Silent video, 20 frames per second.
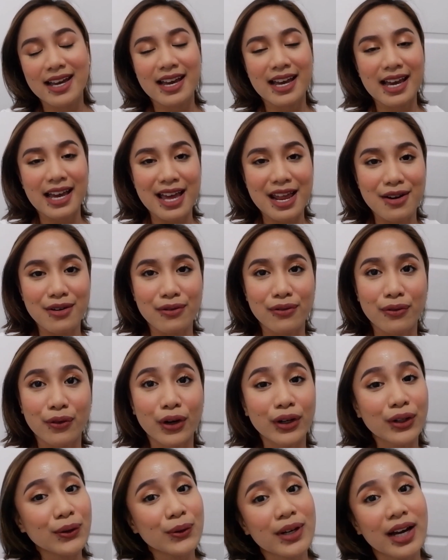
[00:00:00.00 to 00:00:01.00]
And for
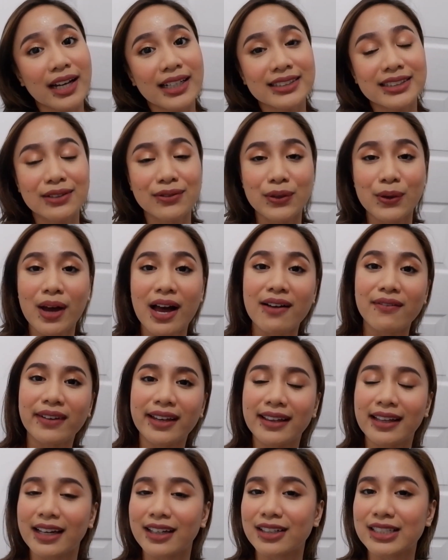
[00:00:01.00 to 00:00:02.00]
you guys, if you have a
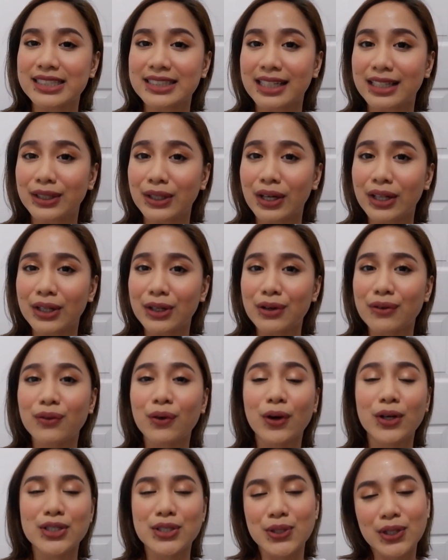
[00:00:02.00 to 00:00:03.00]
lighter skin color, of
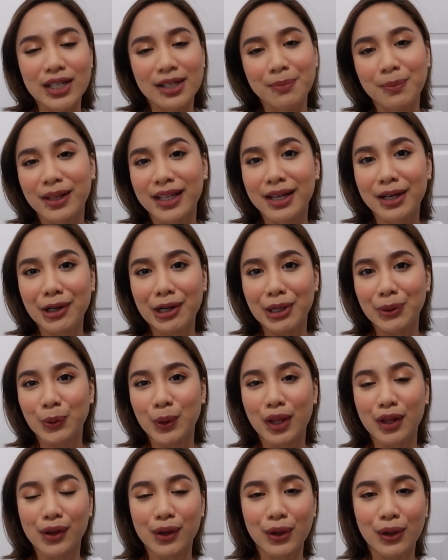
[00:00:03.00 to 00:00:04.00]
course, you can play around with
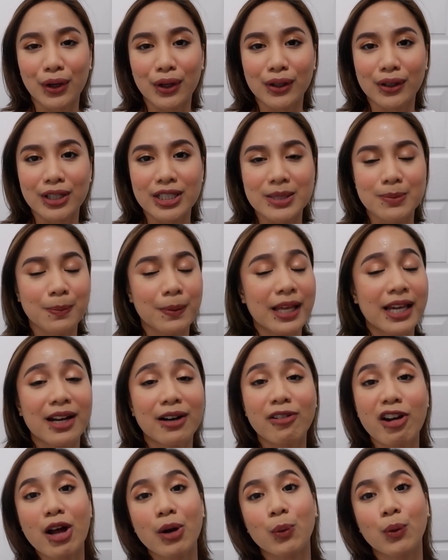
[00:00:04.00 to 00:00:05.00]
other colors, play
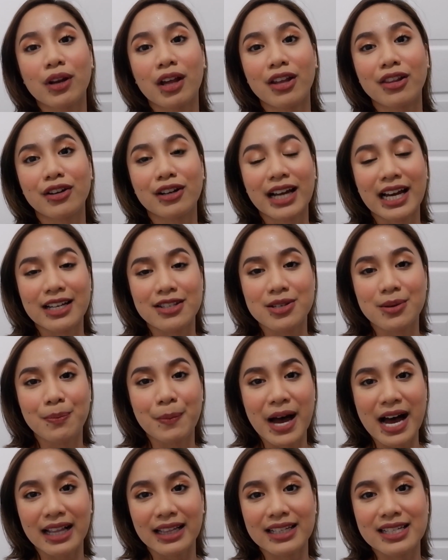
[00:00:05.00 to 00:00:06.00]
around with other kinds of
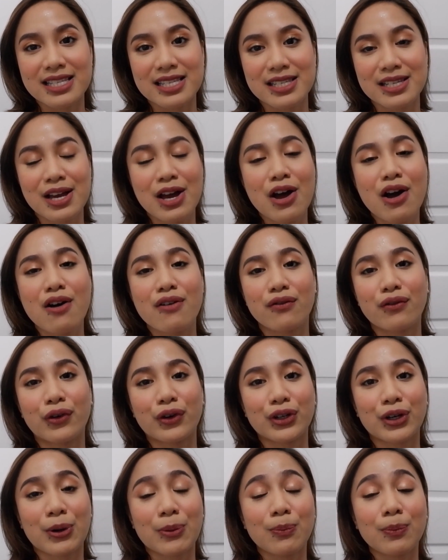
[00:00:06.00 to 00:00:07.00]
palettes for
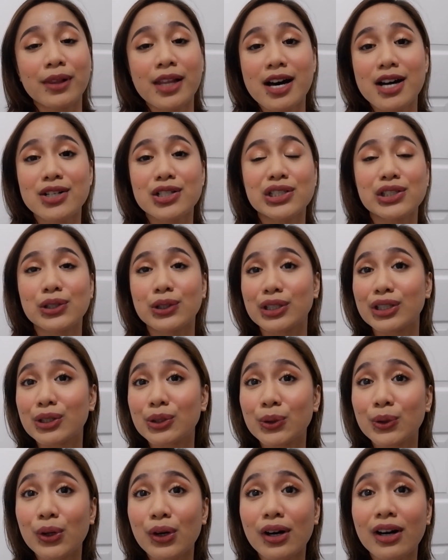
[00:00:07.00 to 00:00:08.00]
your blush,
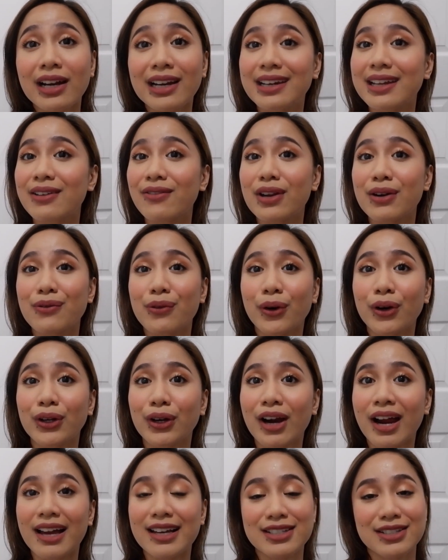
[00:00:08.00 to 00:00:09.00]
contour, and even for your
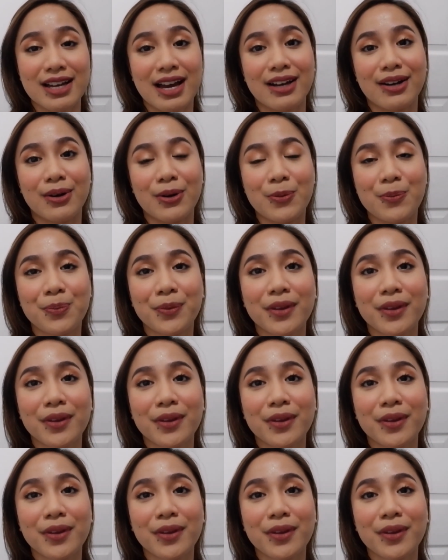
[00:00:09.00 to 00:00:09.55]
eyeshadow.